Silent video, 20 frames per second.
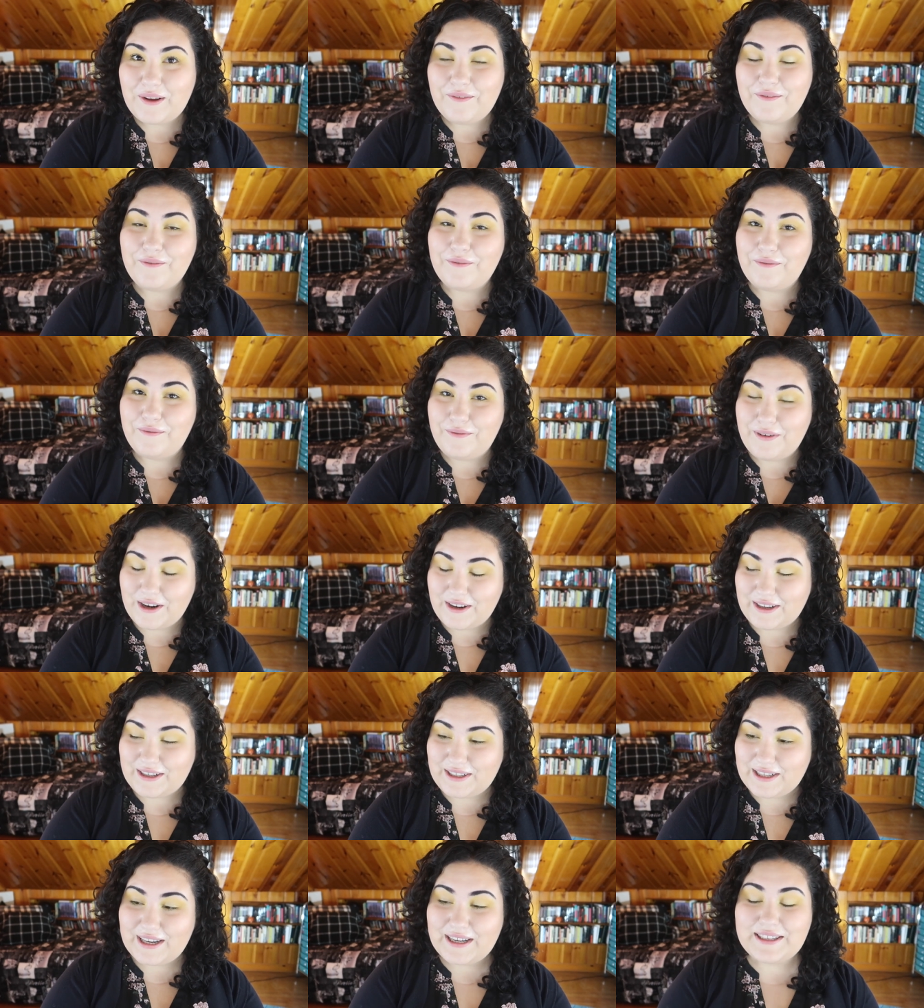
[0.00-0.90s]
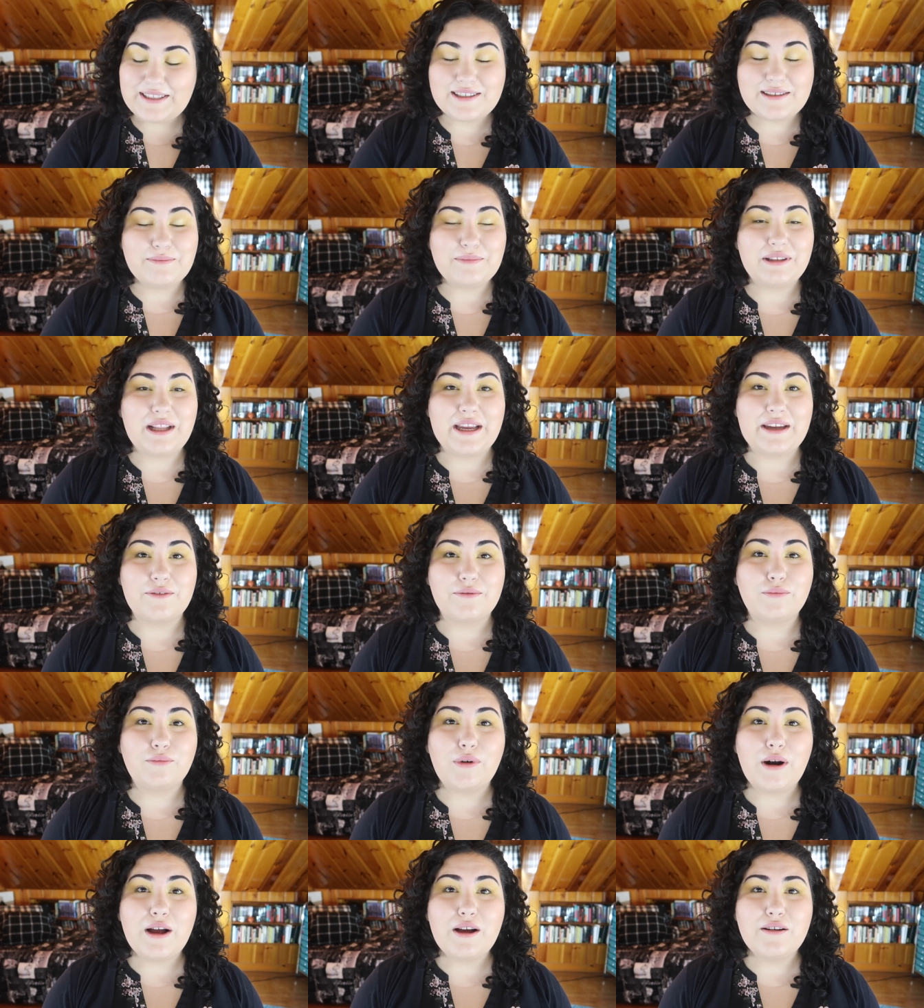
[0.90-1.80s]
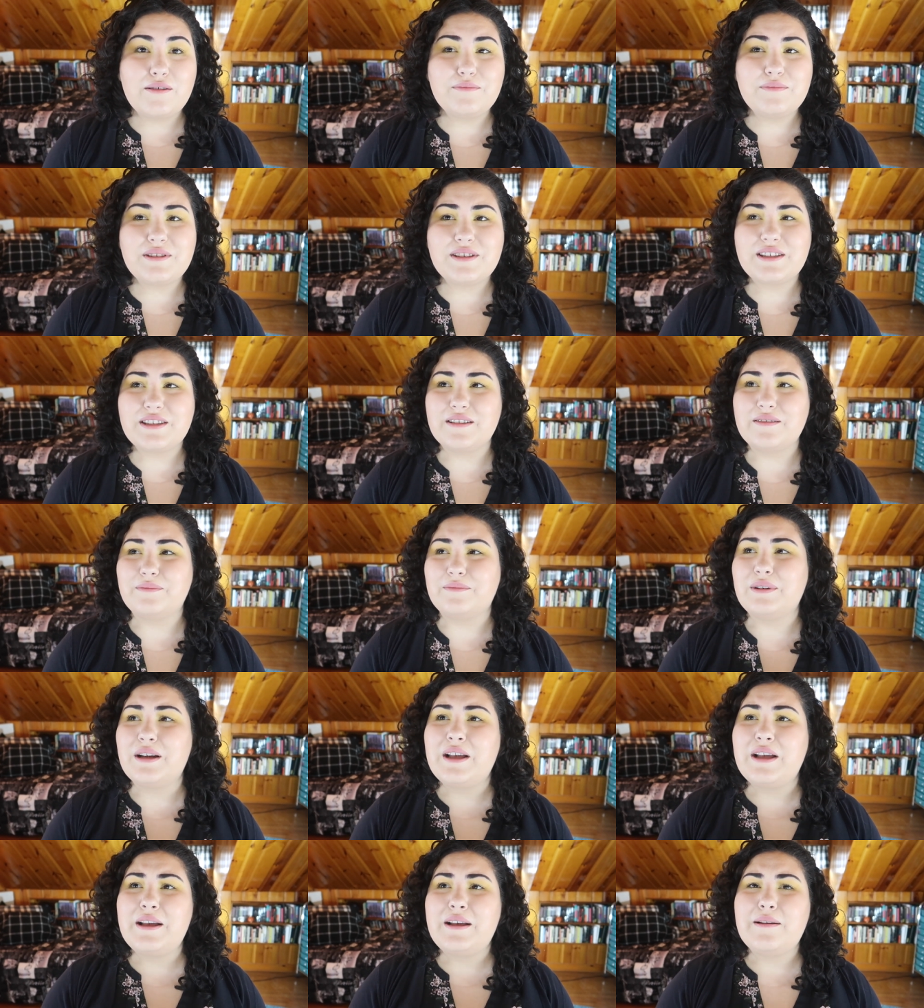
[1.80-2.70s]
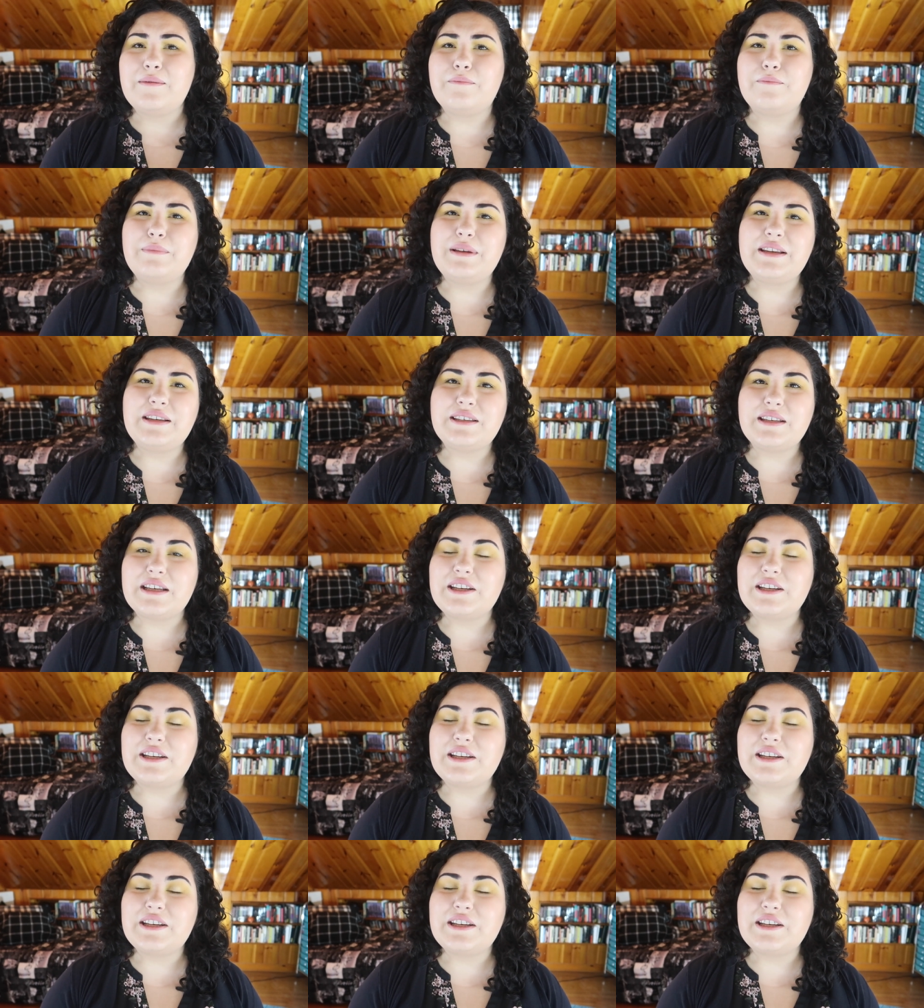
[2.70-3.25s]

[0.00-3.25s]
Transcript: Very nice. Some light rum, some mint.